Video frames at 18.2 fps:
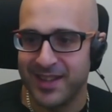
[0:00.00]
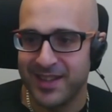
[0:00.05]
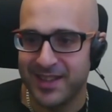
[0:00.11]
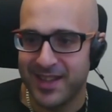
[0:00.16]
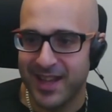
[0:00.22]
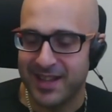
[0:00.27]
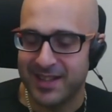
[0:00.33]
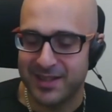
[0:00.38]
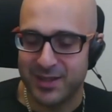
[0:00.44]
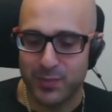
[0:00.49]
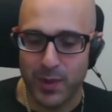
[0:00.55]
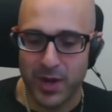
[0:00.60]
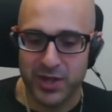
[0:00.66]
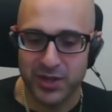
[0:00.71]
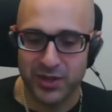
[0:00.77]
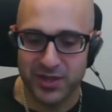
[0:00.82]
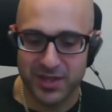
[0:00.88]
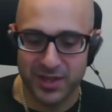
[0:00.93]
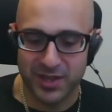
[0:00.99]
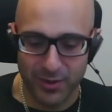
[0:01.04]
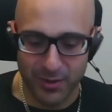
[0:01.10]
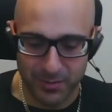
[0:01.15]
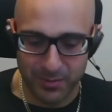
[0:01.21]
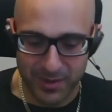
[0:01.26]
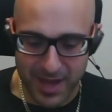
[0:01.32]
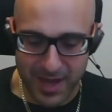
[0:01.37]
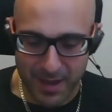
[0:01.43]
that special
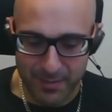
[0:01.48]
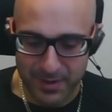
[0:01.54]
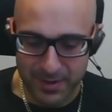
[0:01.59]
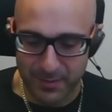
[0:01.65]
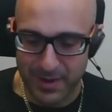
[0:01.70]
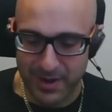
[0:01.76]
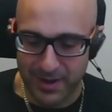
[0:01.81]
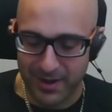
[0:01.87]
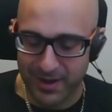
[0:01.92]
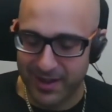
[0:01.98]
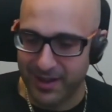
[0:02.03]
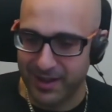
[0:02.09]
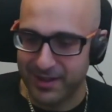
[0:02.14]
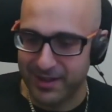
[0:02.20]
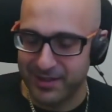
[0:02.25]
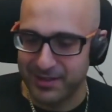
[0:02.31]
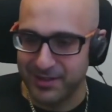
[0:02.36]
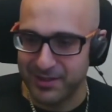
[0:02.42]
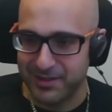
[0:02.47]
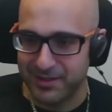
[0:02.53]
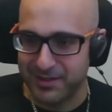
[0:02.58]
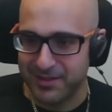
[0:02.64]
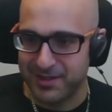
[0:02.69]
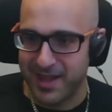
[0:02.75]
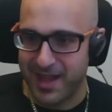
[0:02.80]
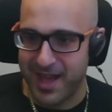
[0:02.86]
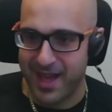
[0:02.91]
serum Captain America
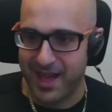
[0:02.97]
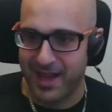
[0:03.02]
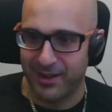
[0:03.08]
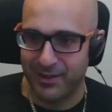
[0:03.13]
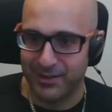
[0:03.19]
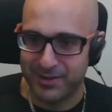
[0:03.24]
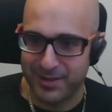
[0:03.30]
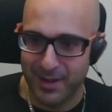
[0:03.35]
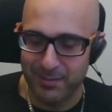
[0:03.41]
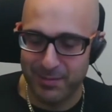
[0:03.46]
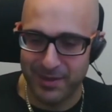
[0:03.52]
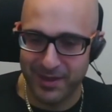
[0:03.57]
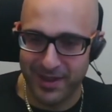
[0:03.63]
had or something.